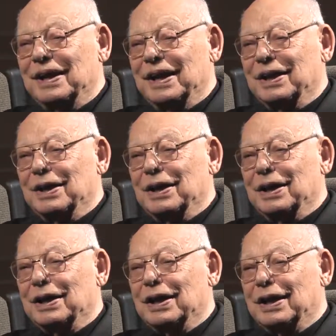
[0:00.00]
And
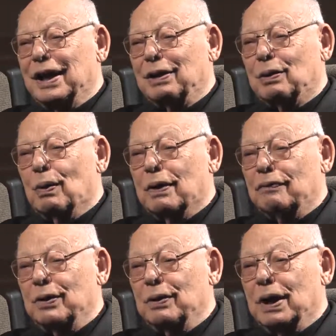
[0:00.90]
I got quite a
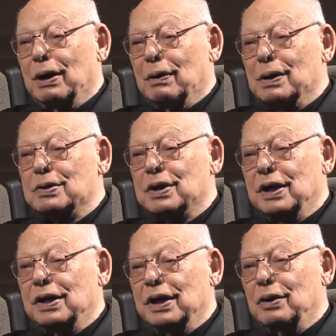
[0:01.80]
few hours,
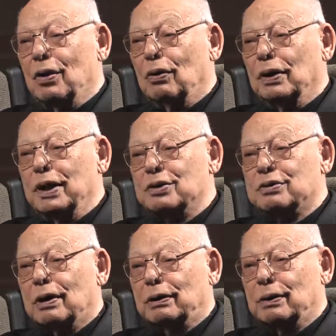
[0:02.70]
and then all the
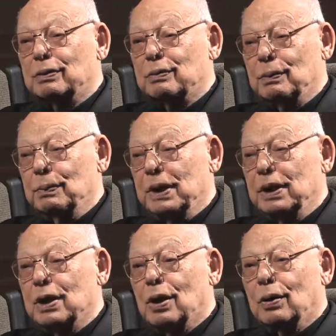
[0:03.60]
instructors were
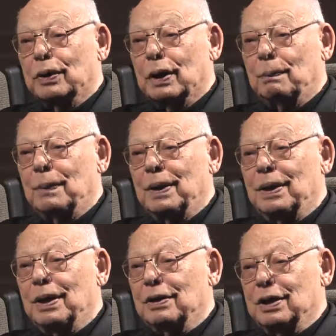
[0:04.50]
being called up
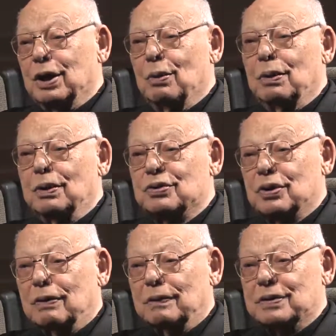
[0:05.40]
to go in the
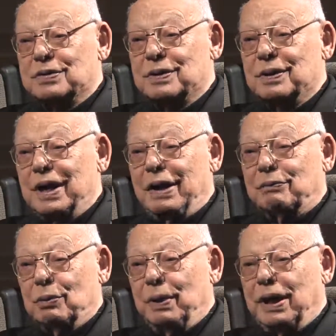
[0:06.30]
service
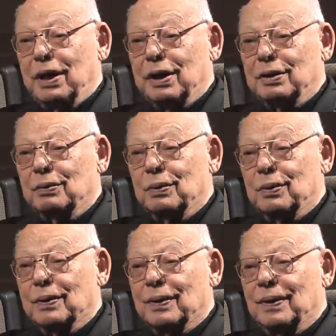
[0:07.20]
after we got in the
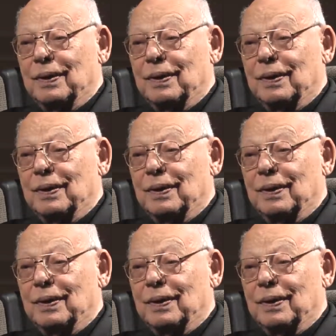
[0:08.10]
war.